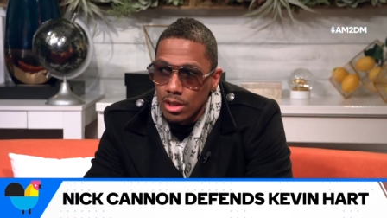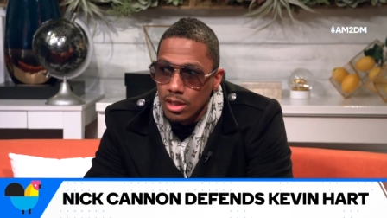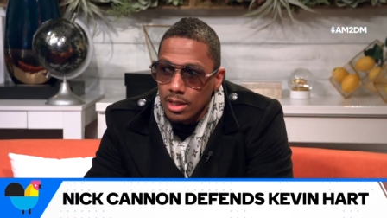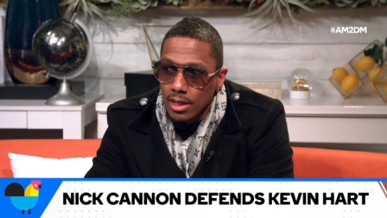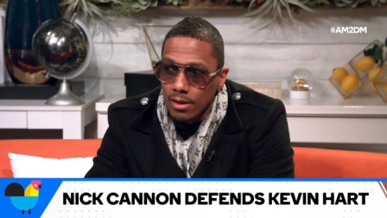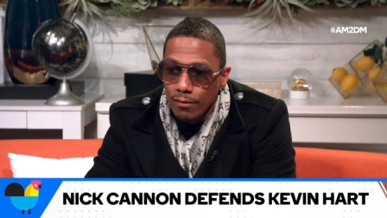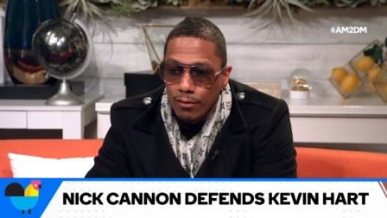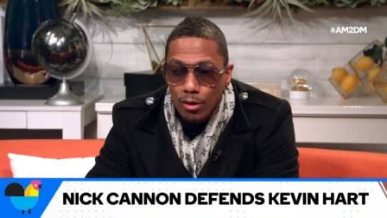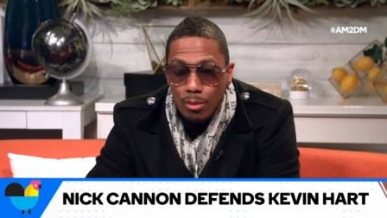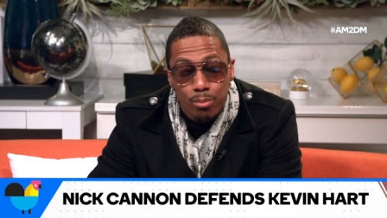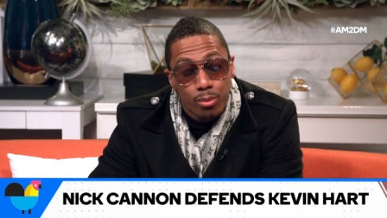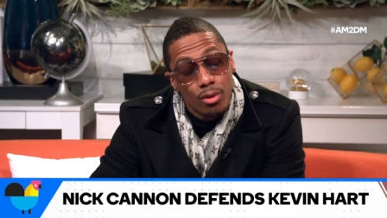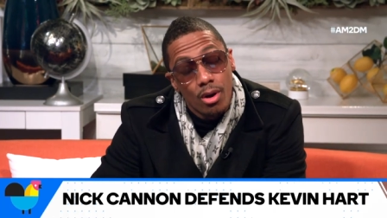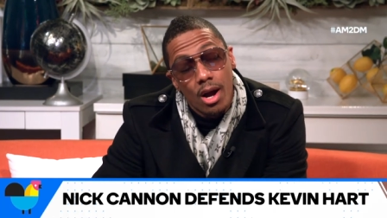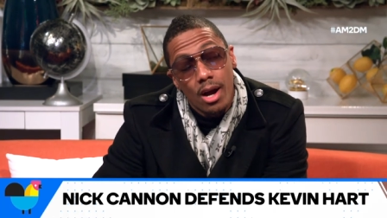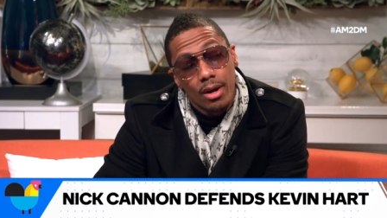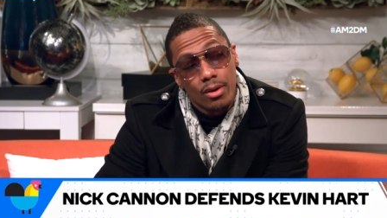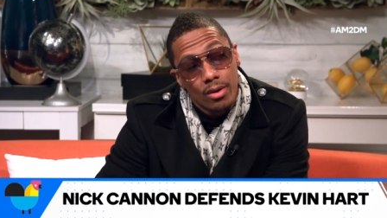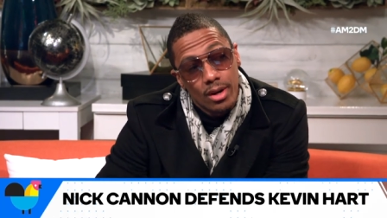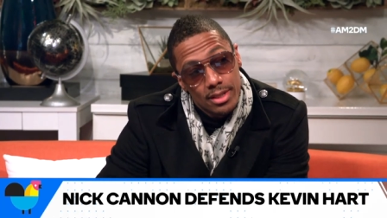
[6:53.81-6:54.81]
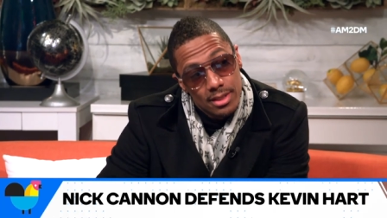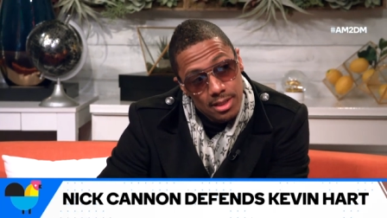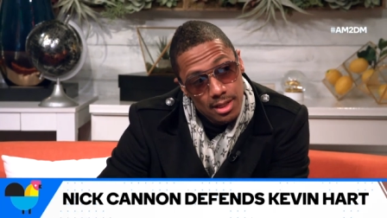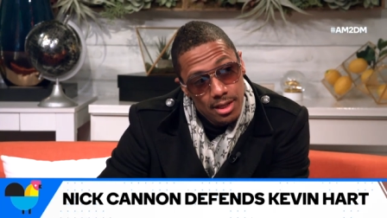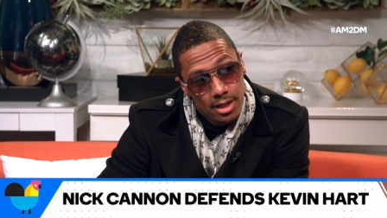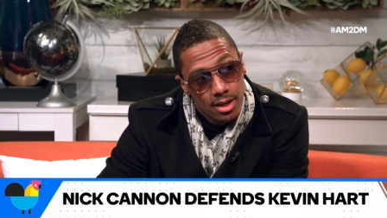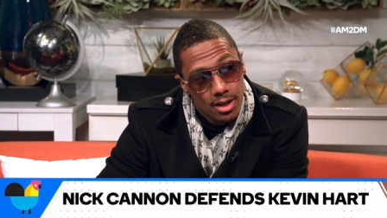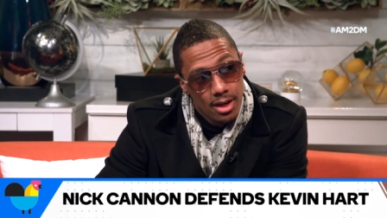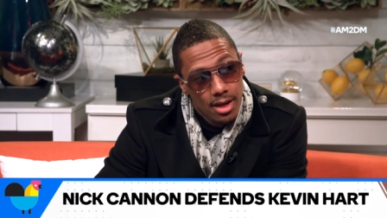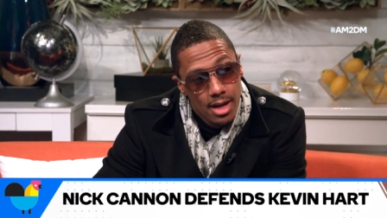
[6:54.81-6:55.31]
We're looking for progress
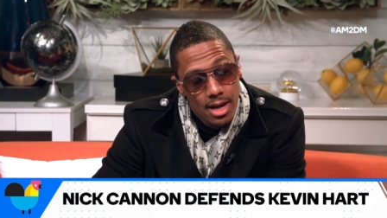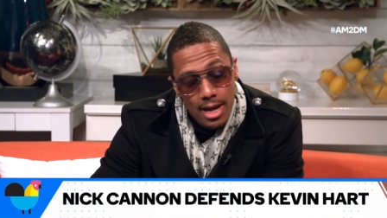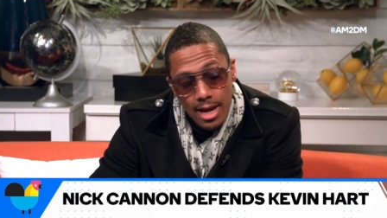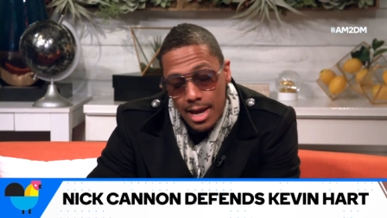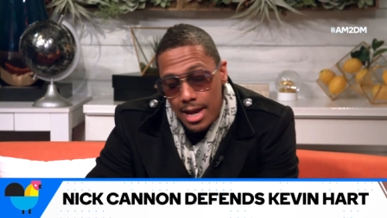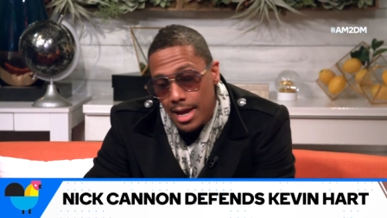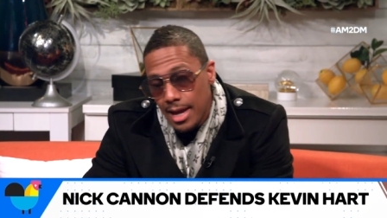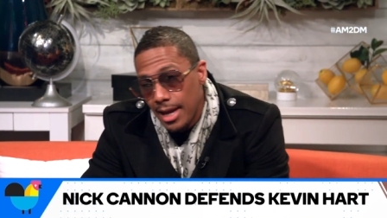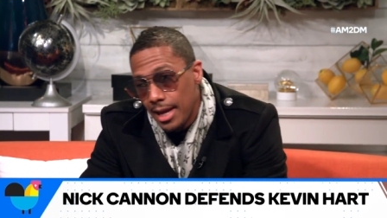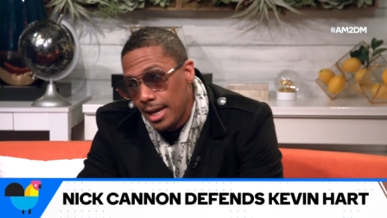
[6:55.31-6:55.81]
here. Mm-hmm.